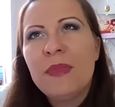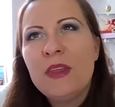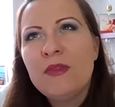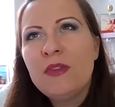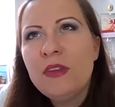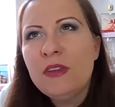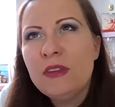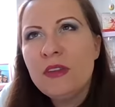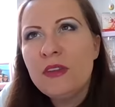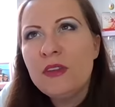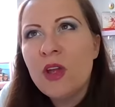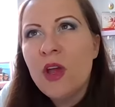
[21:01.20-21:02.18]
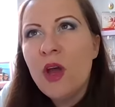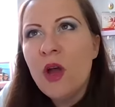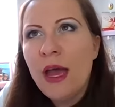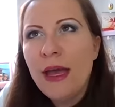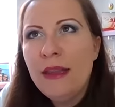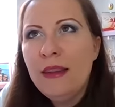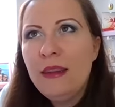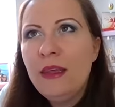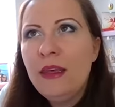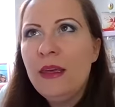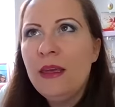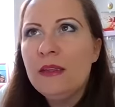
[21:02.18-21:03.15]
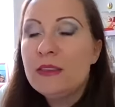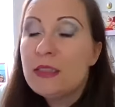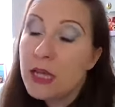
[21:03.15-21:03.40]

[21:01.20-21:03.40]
this physicist had the